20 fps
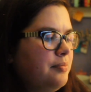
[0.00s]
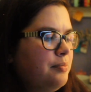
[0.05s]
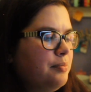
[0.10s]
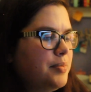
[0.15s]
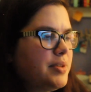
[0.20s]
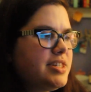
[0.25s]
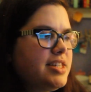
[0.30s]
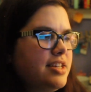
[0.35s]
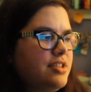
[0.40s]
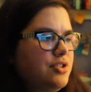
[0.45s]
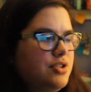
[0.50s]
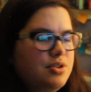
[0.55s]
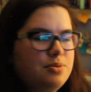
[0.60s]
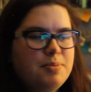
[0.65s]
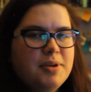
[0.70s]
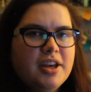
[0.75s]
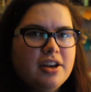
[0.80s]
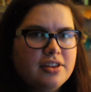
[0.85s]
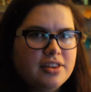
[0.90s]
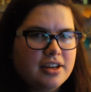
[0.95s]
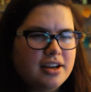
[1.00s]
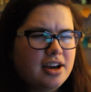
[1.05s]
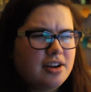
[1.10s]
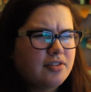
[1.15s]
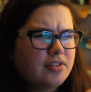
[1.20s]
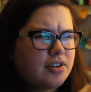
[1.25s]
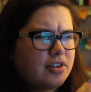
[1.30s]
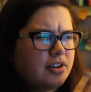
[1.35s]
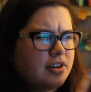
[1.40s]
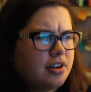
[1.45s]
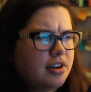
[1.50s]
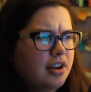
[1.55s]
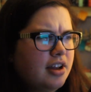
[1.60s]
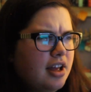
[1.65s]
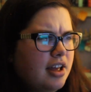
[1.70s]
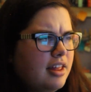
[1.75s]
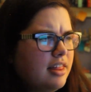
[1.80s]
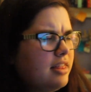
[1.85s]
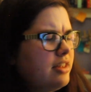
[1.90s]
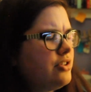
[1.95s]
Besides just being on the cover,
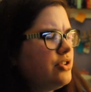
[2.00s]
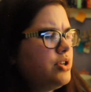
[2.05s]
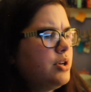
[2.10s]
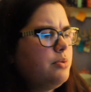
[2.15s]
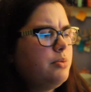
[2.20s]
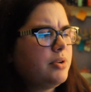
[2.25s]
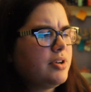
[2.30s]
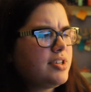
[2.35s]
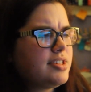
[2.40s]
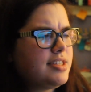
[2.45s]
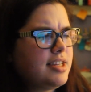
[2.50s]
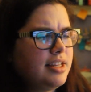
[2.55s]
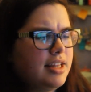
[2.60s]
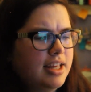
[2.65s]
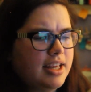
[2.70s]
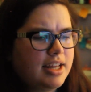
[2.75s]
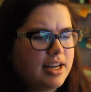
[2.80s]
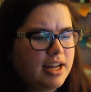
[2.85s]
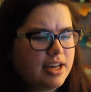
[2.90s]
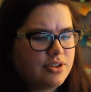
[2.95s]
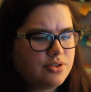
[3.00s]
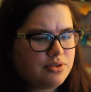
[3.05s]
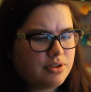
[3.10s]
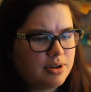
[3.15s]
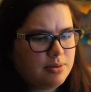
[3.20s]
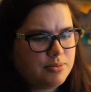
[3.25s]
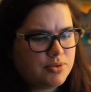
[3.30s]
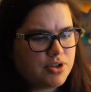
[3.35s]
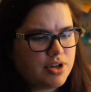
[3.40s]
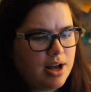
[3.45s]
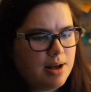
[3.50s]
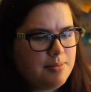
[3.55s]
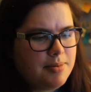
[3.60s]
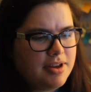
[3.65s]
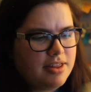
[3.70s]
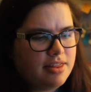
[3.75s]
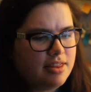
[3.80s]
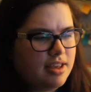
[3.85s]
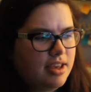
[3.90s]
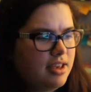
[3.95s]
she works at like an ice cream shop,
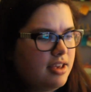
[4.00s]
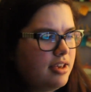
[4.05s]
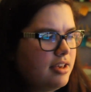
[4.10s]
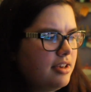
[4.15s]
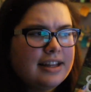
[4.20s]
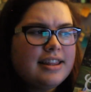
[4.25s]
I think.